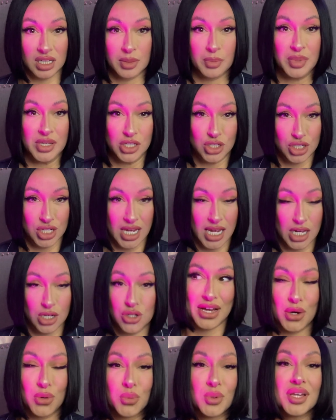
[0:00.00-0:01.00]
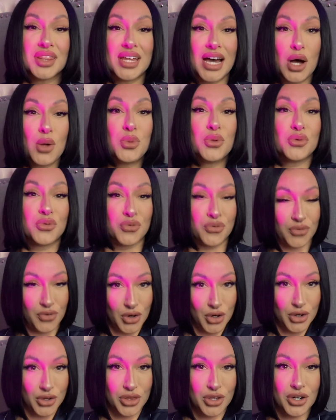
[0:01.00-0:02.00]
be changed. Without
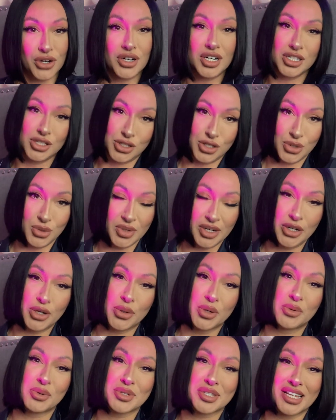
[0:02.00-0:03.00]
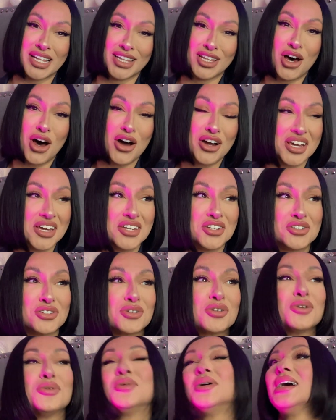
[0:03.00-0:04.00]
further ado, I know it was a long
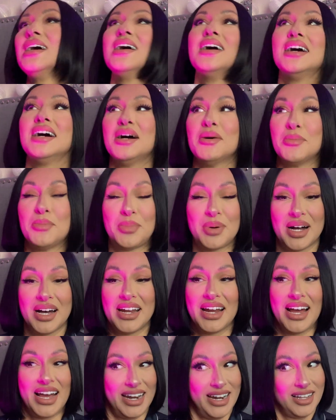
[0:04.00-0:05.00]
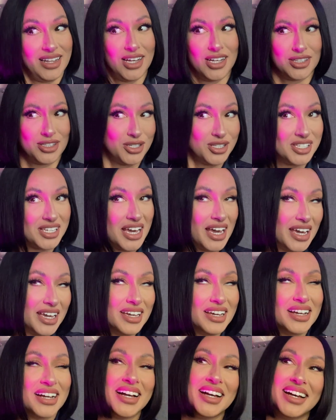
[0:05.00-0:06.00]
intro, but I had a lot to say.
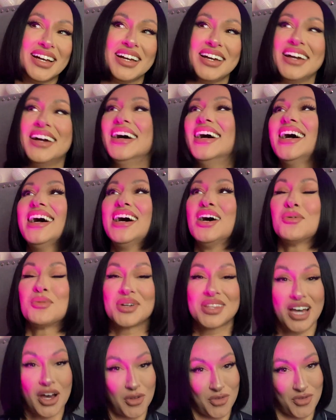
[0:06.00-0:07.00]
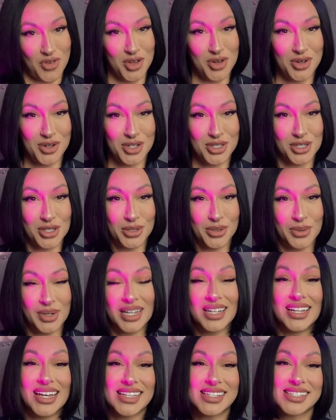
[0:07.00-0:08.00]
Without further ado,
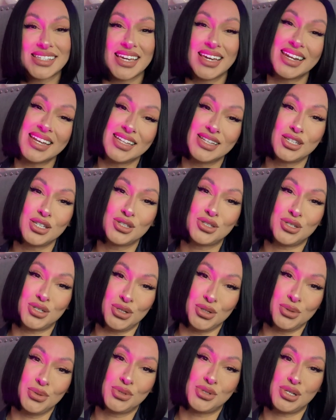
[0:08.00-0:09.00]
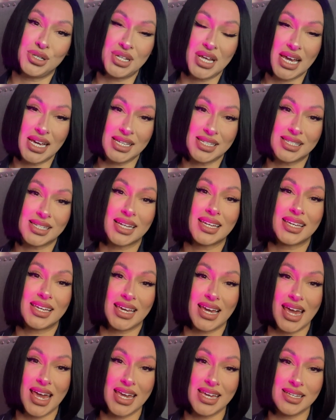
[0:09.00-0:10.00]
let's get into today's
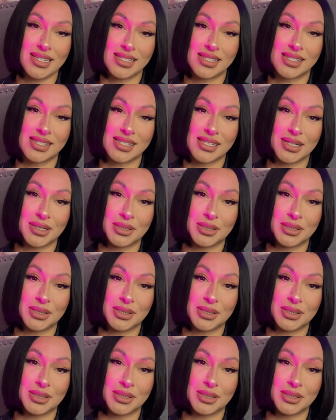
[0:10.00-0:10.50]
case.